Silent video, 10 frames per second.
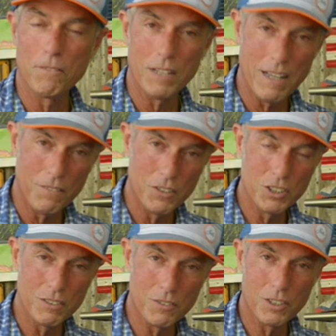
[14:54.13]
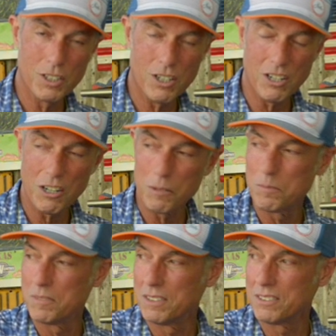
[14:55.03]
fly fishing for carp
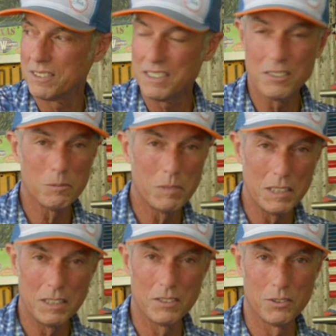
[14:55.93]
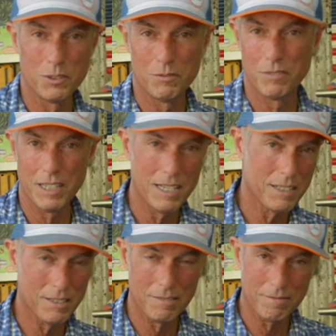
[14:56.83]
is an intermediate to
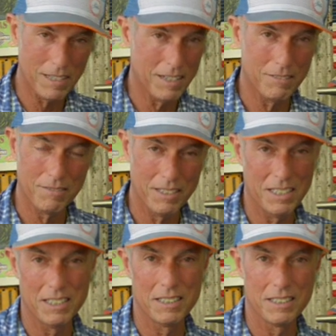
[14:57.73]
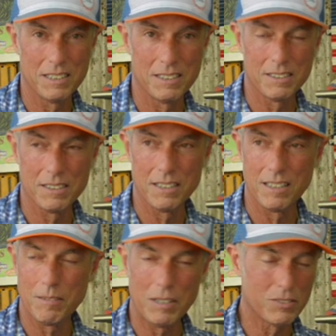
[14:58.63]
advanced kind of thing. It's
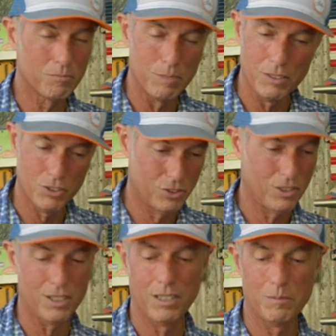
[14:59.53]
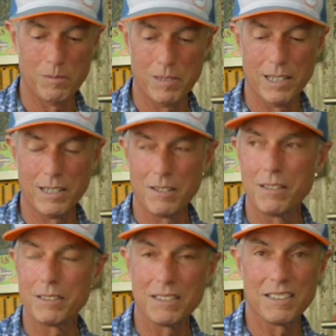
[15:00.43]
uh, I'm not being stuck up about it or
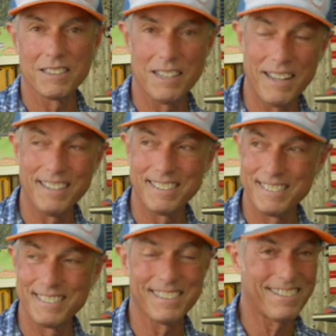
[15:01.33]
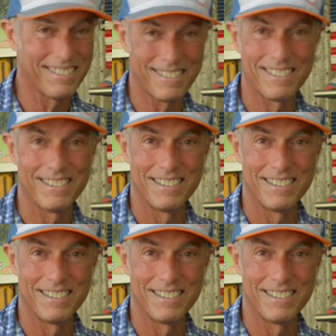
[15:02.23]
anything like that. It's just hard,